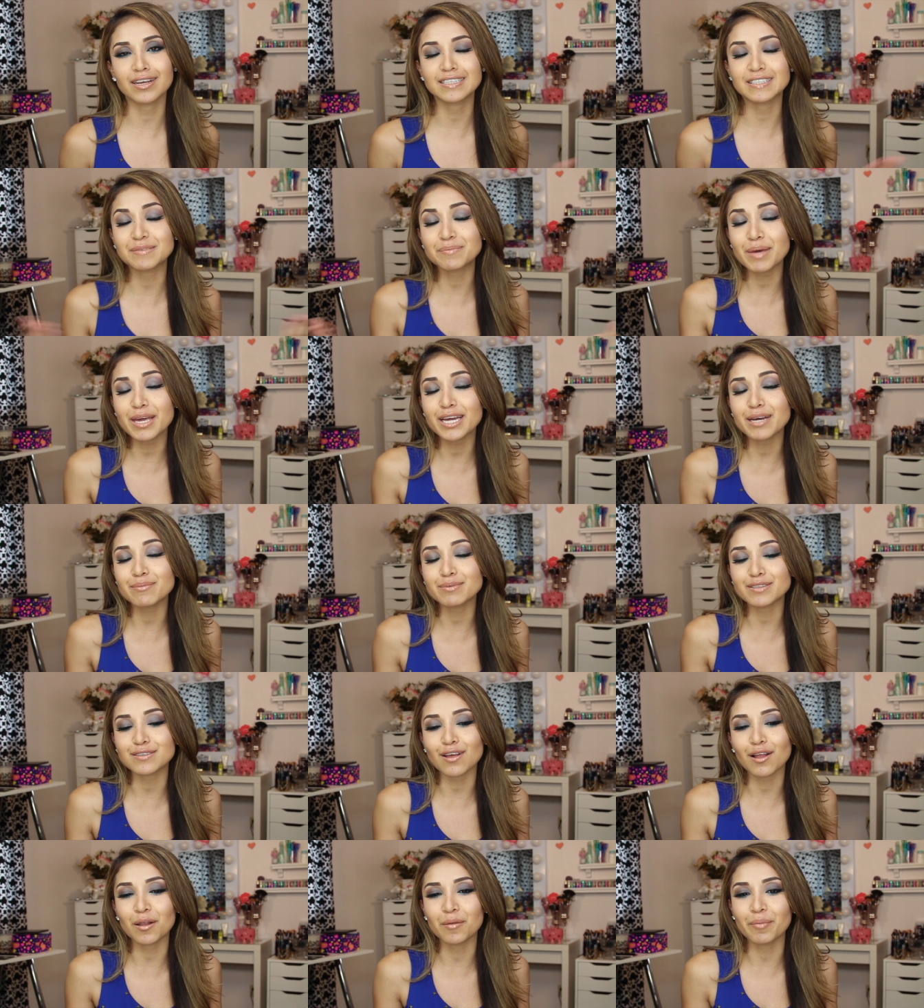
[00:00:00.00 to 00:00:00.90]
Because makeup
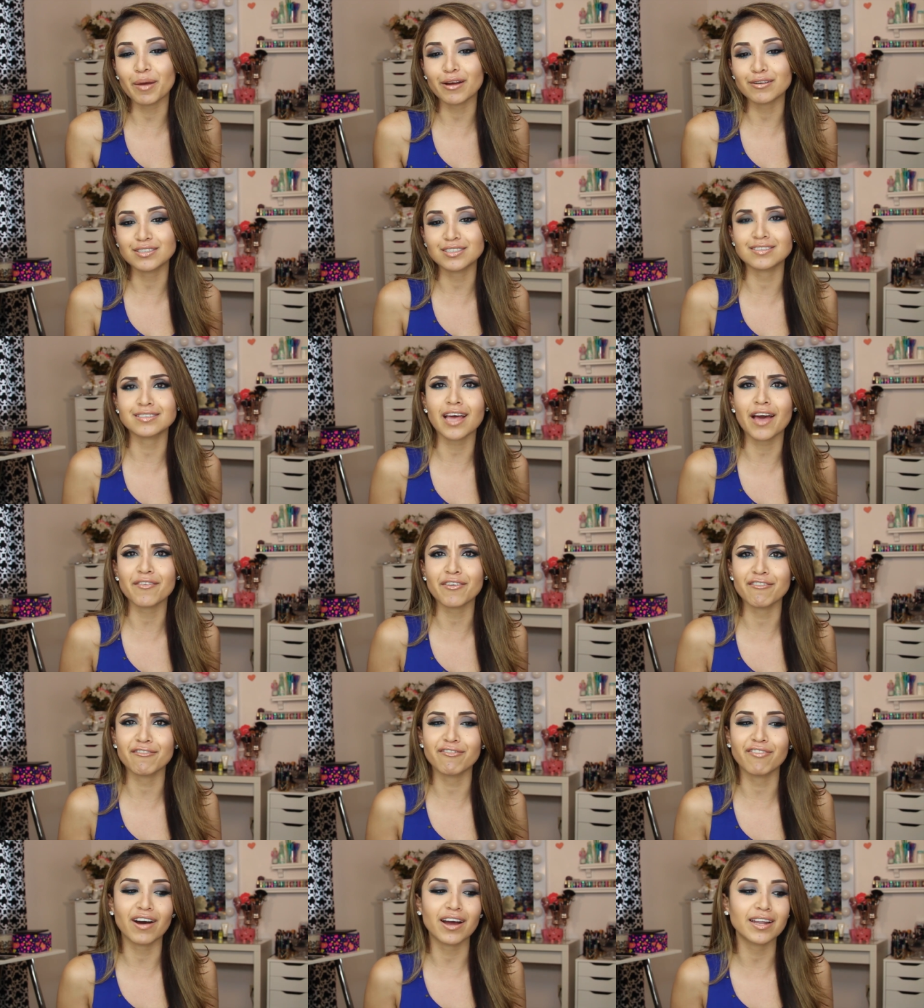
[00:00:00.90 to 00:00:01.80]
is all about just
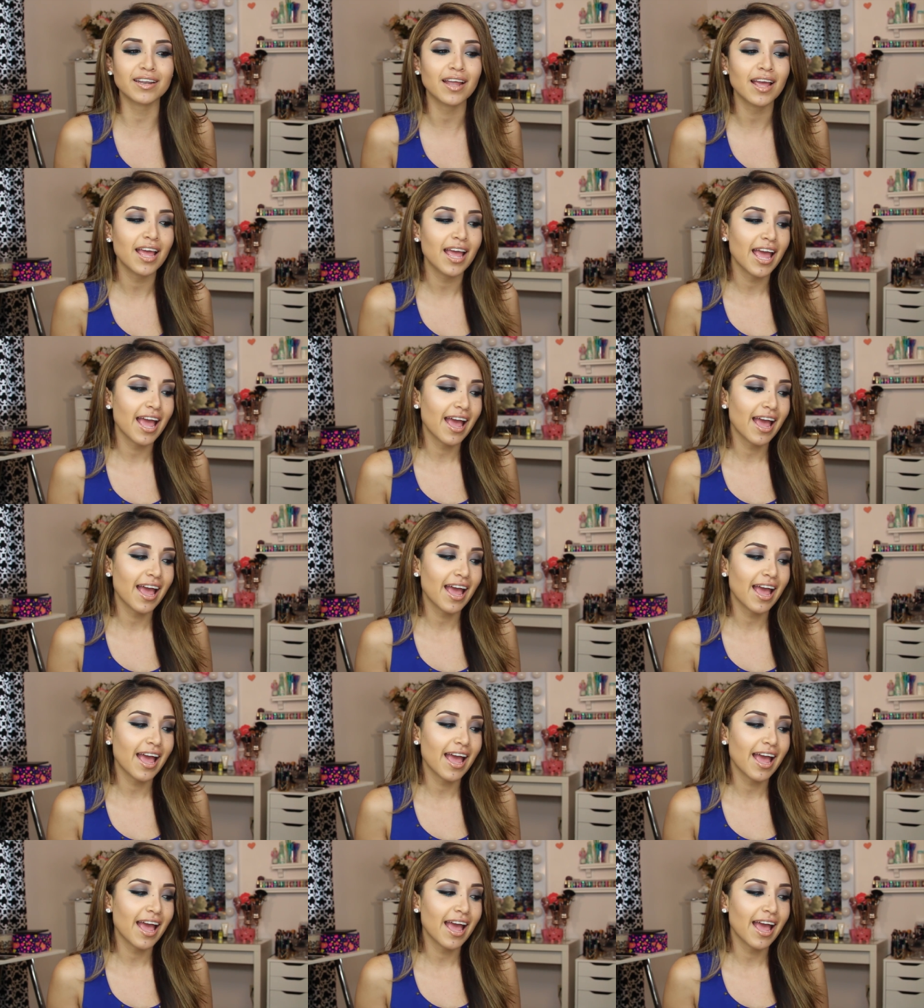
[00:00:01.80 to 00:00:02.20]
having fun.